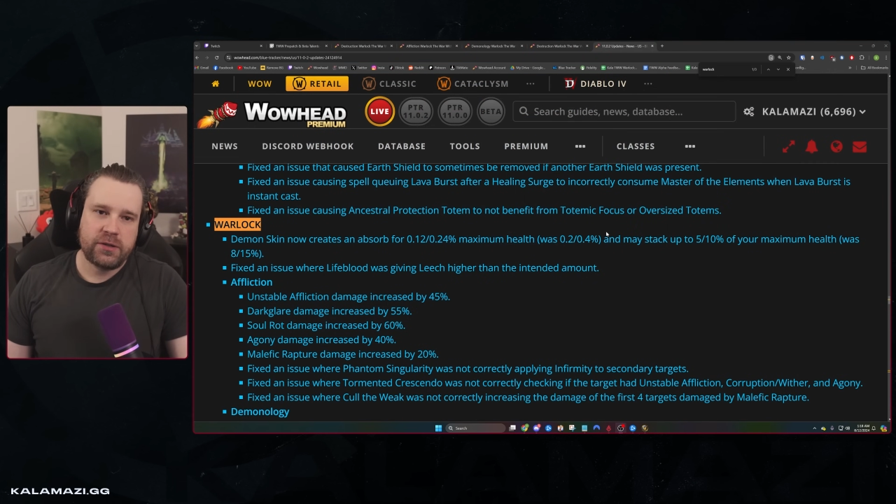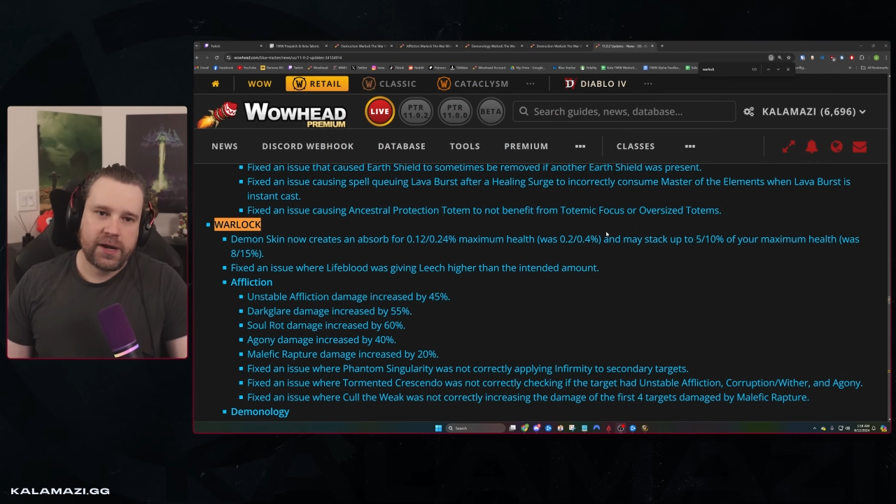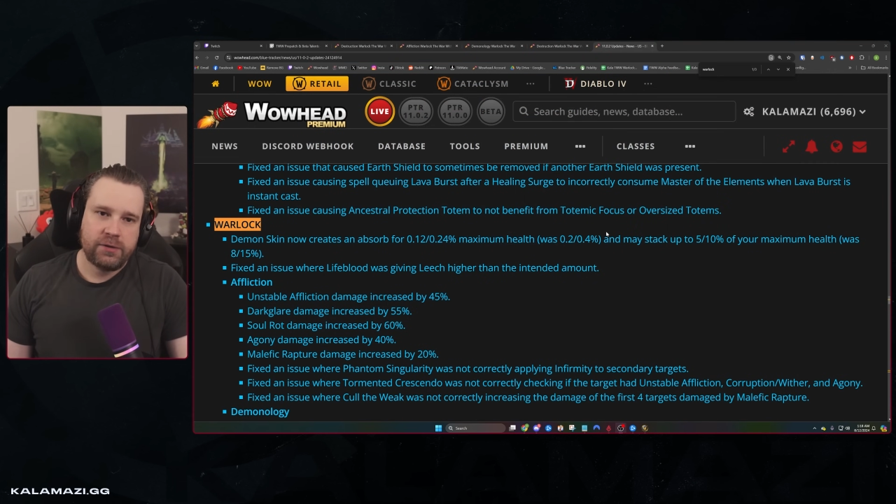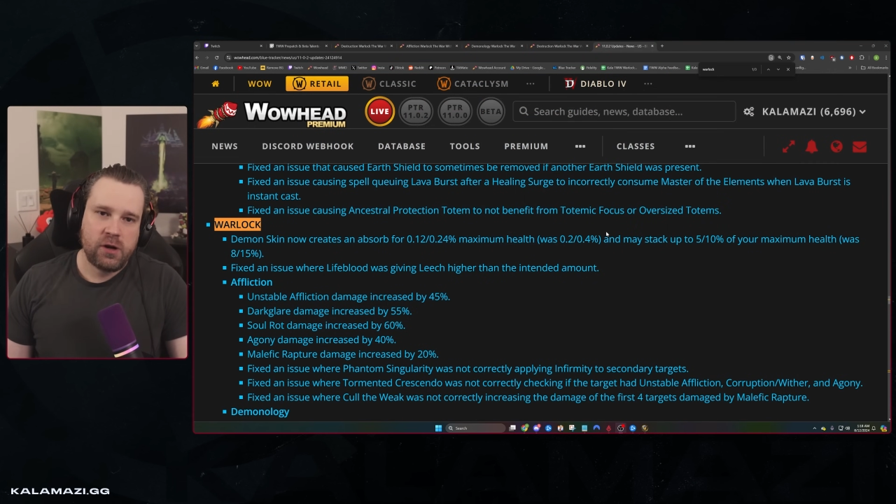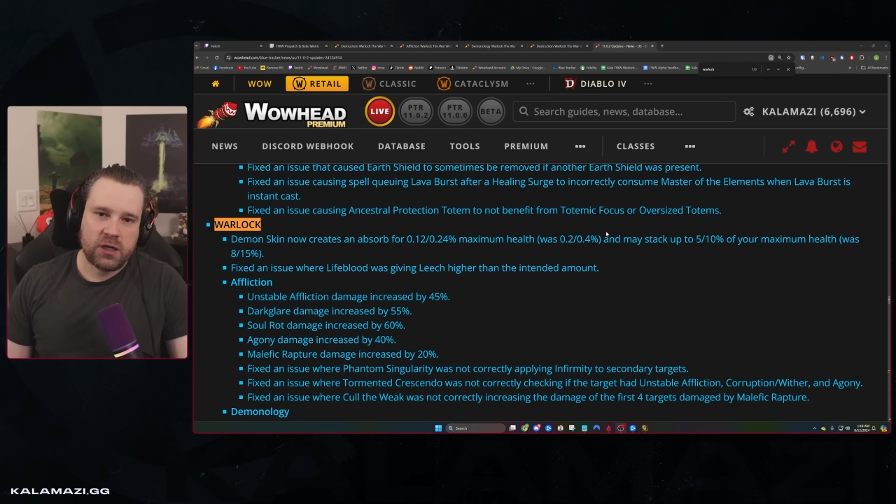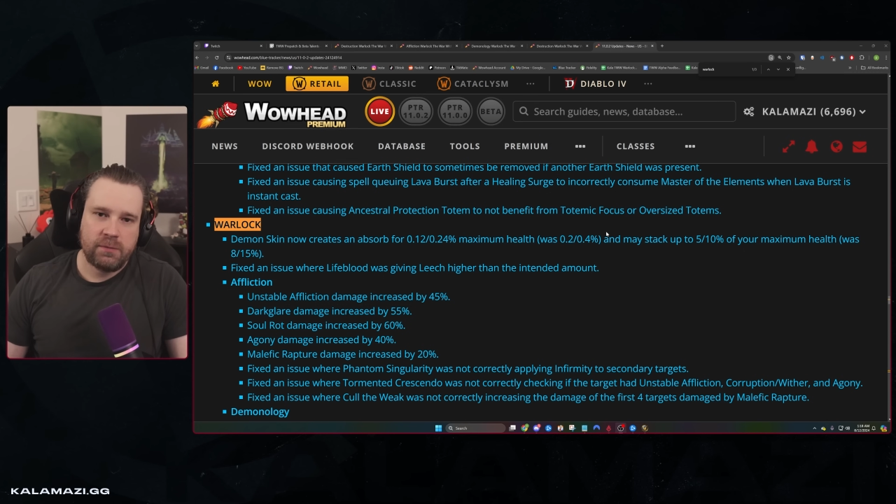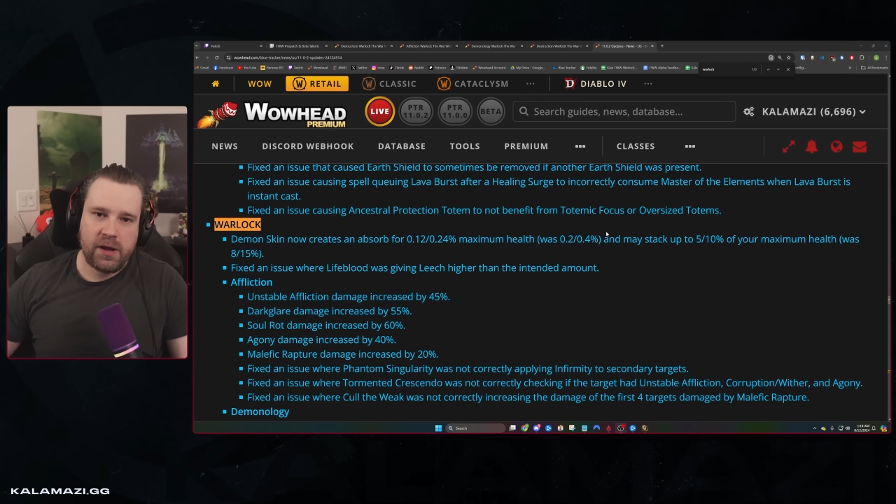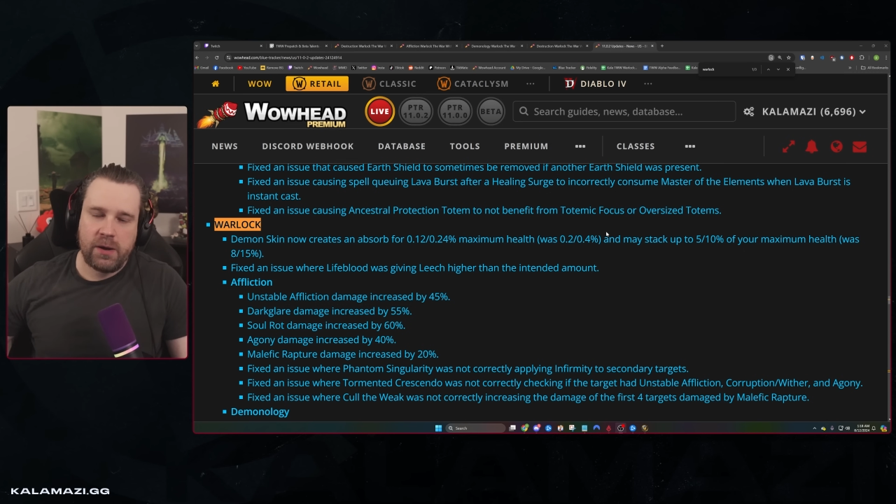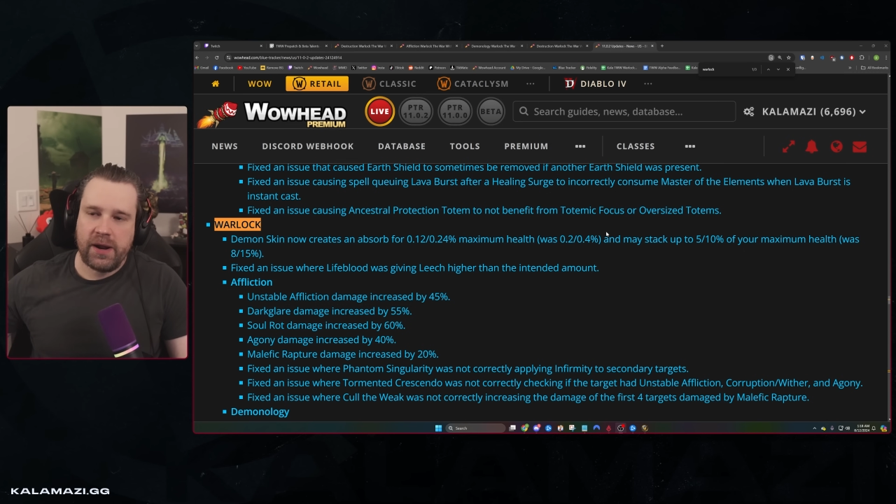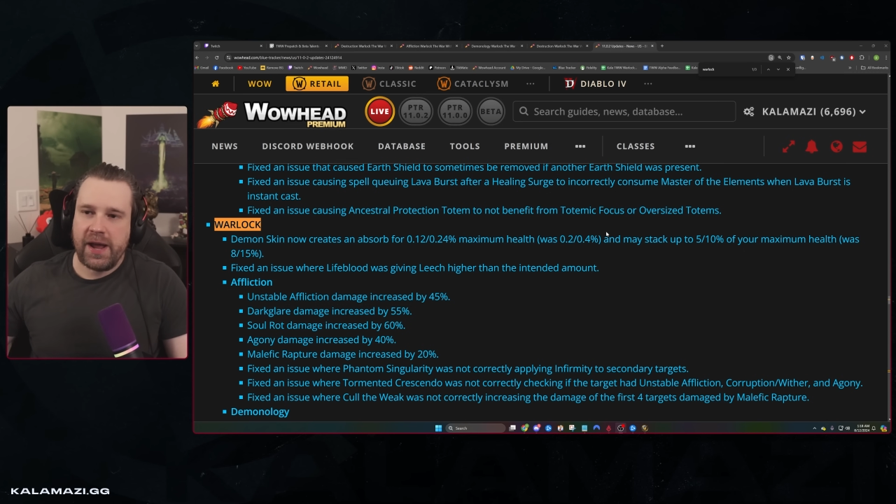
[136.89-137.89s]
like I talked
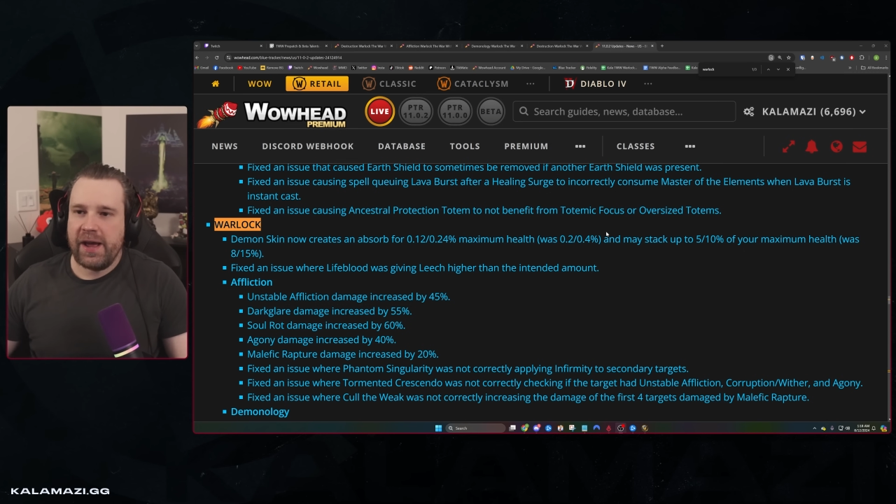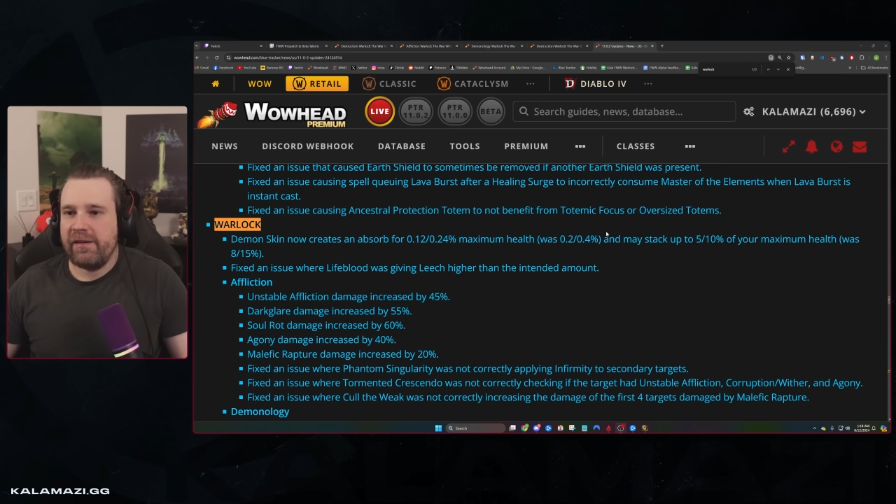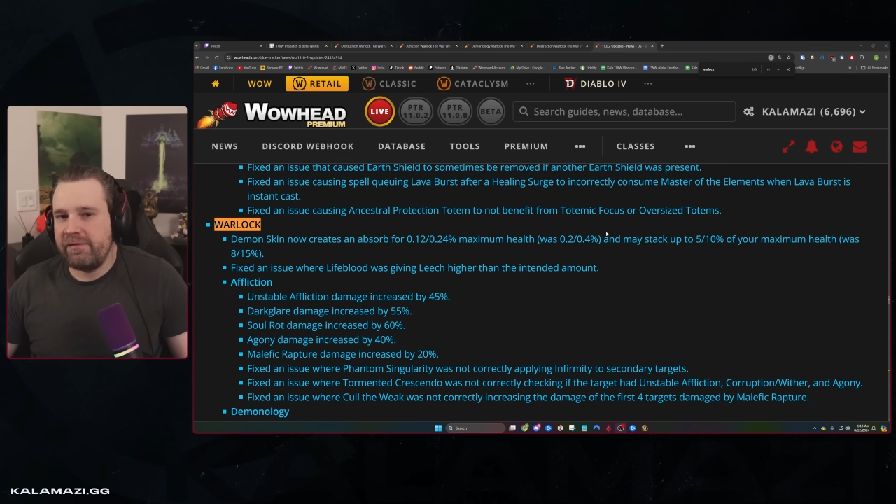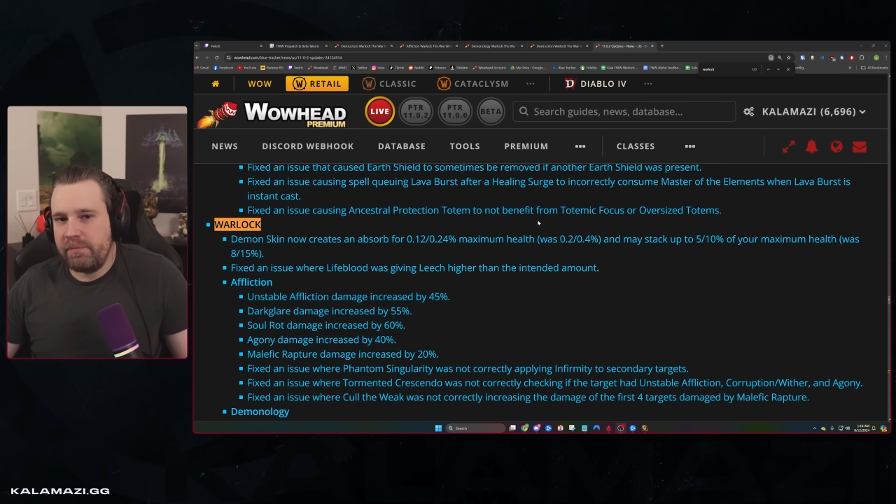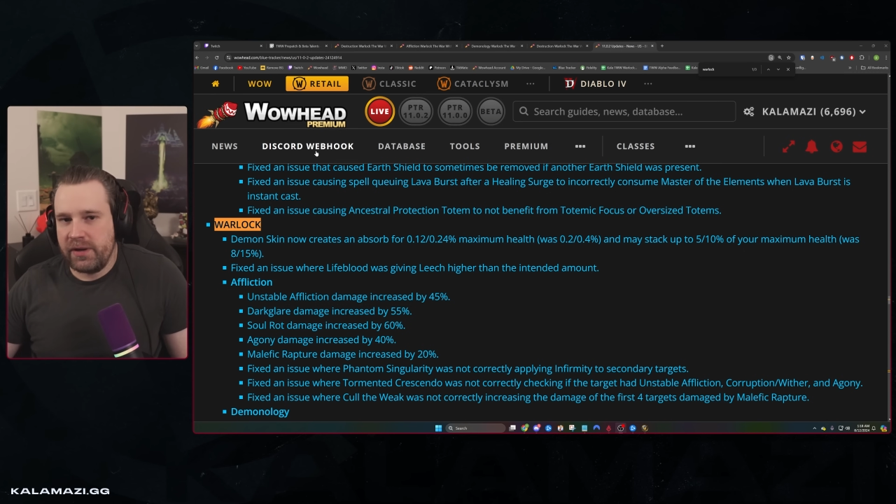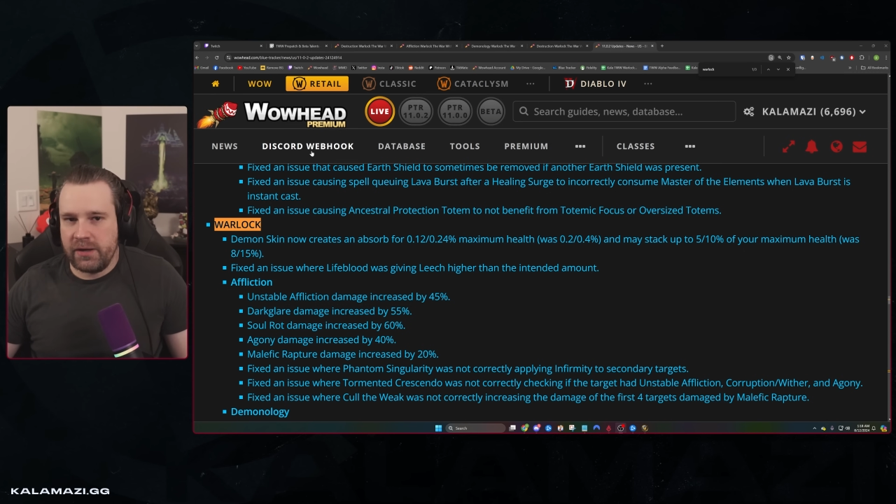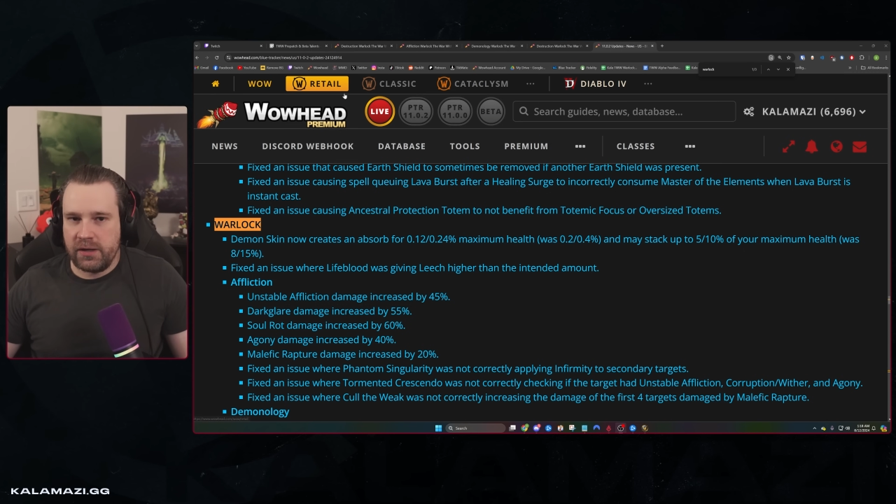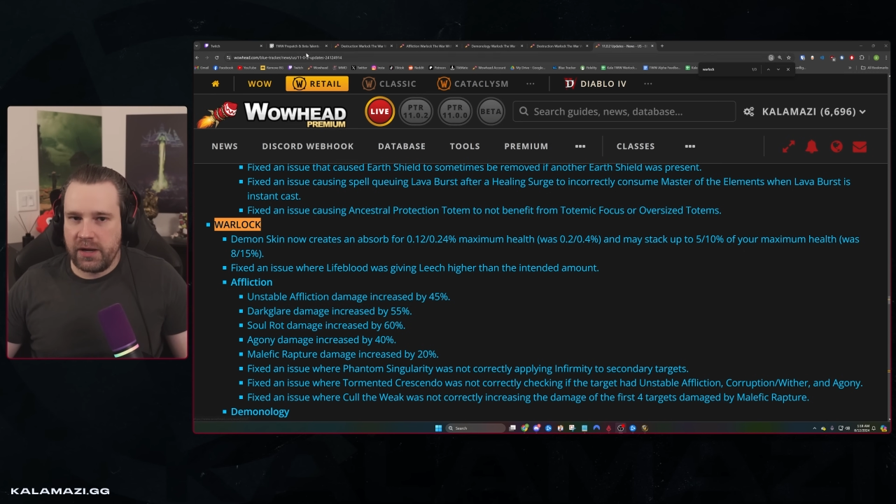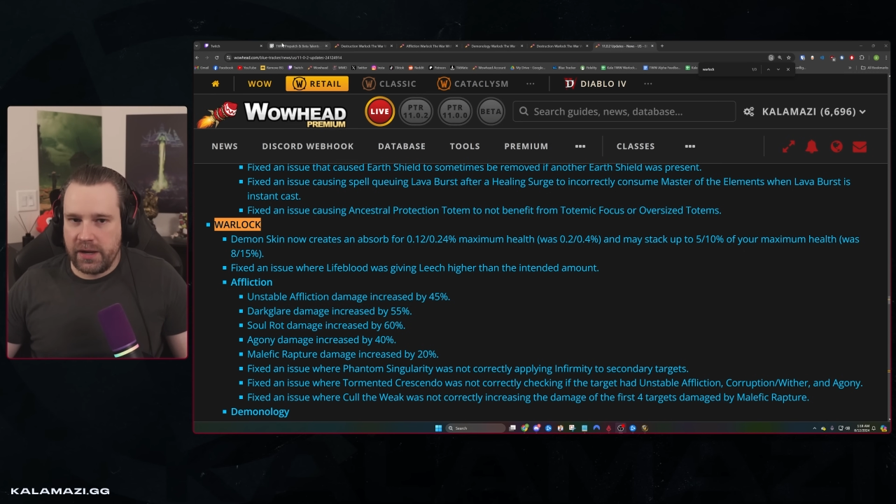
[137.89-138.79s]
about, have been